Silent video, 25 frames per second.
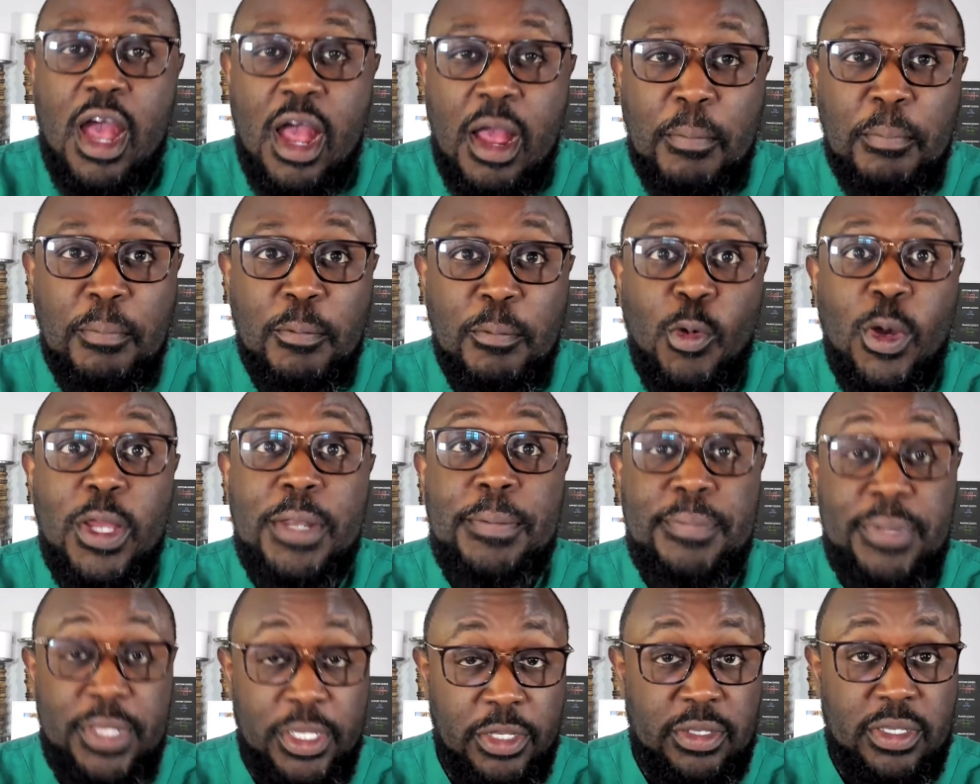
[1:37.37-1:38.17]
1
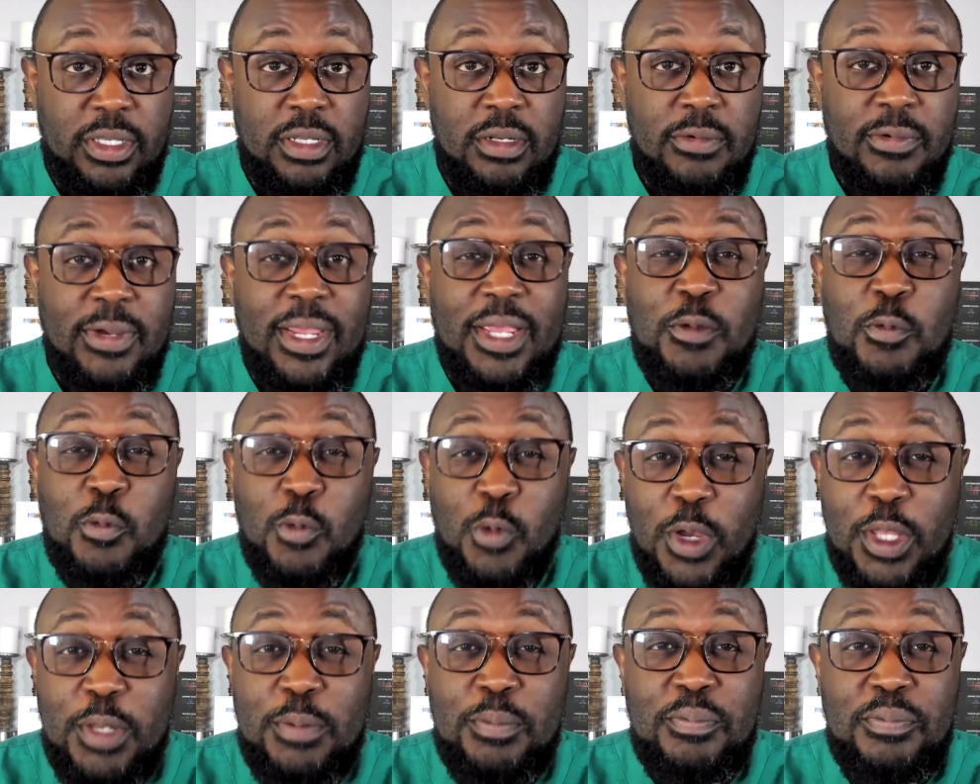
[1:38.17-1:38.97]
billion, right?
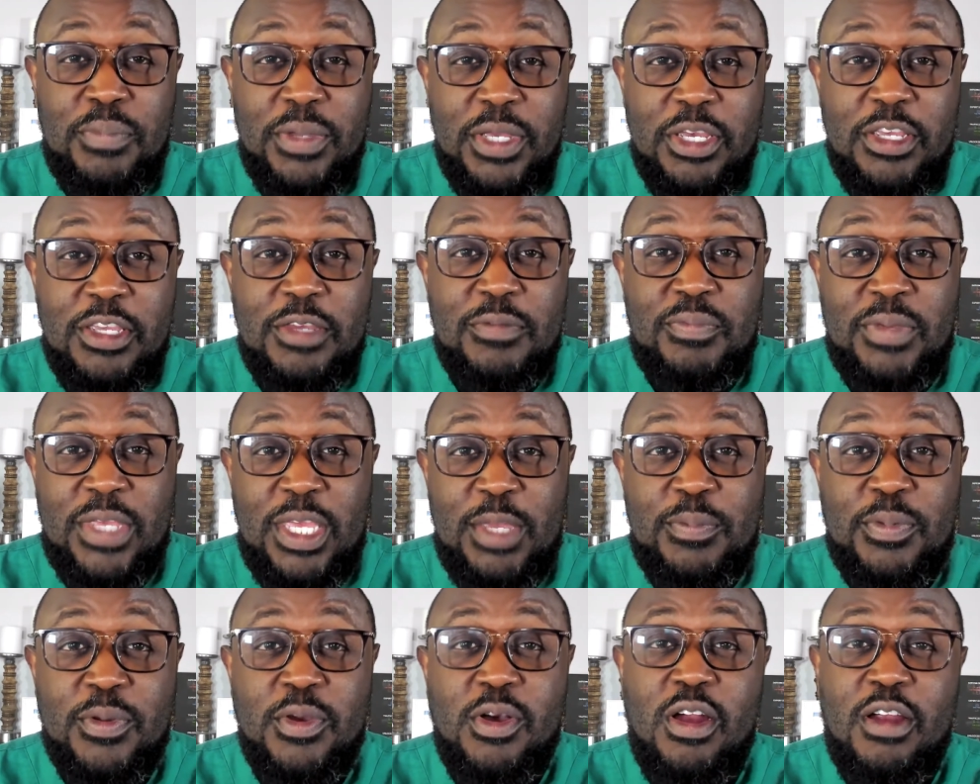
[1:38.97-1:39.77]
1 billion
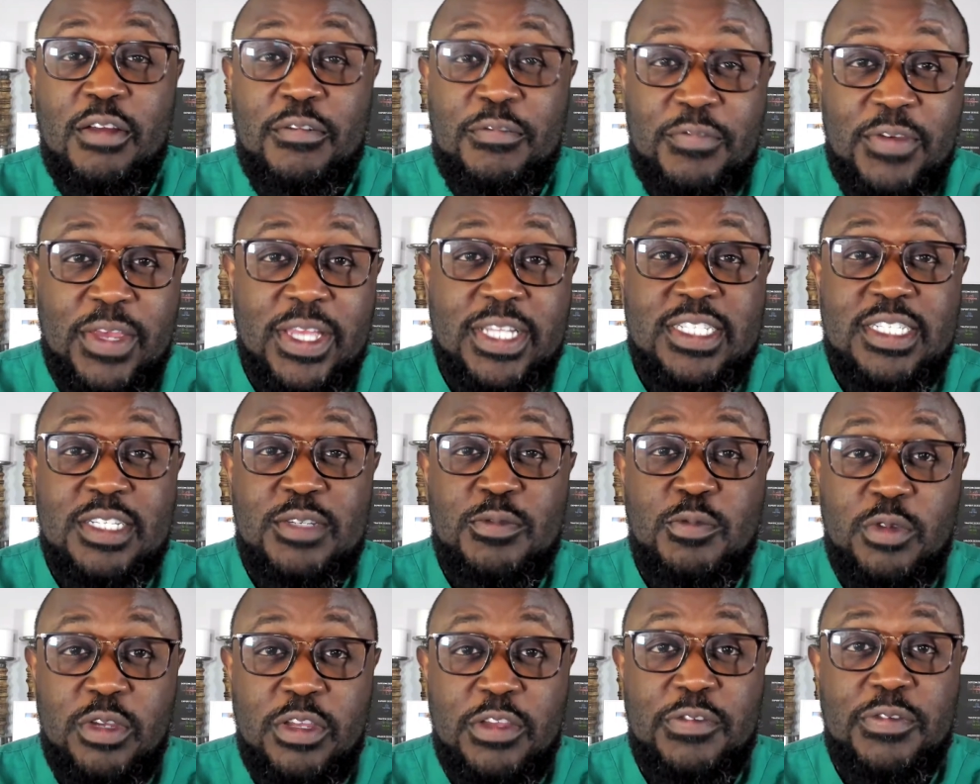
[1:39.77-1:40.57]
people are affected
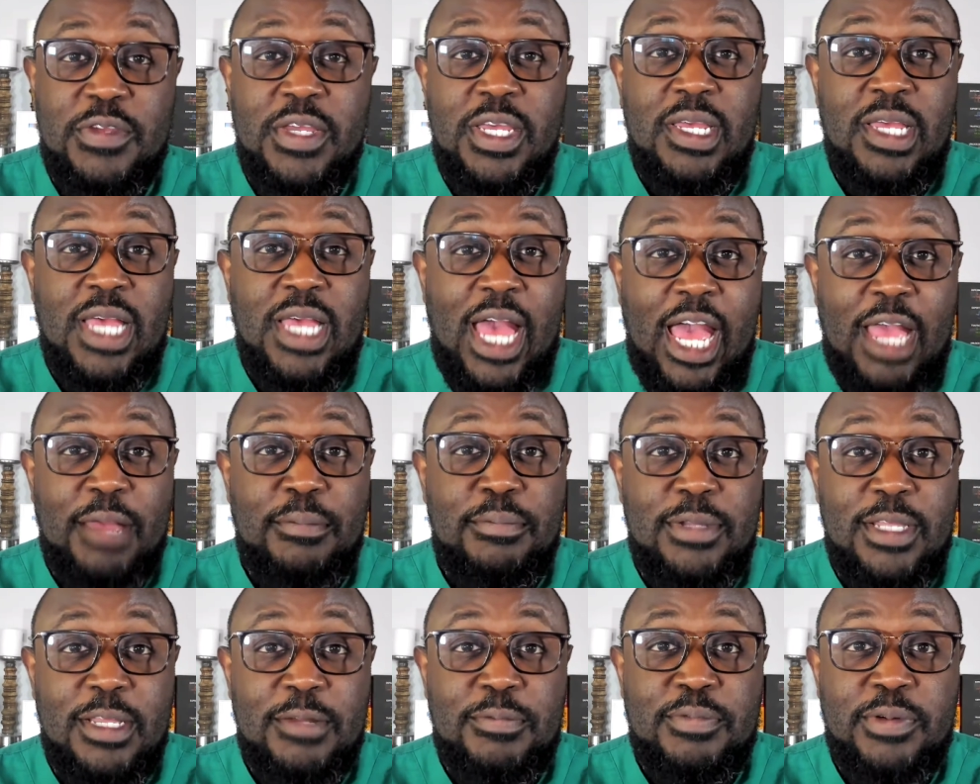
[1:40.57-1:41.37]
with high
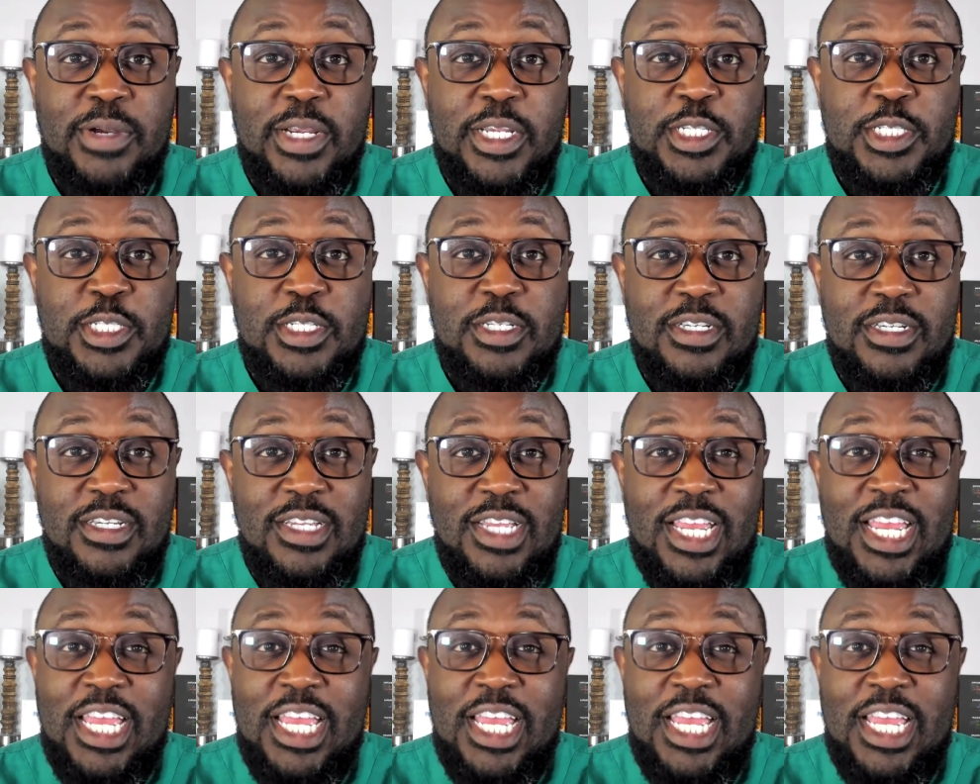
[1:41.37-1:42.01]
blood pressure.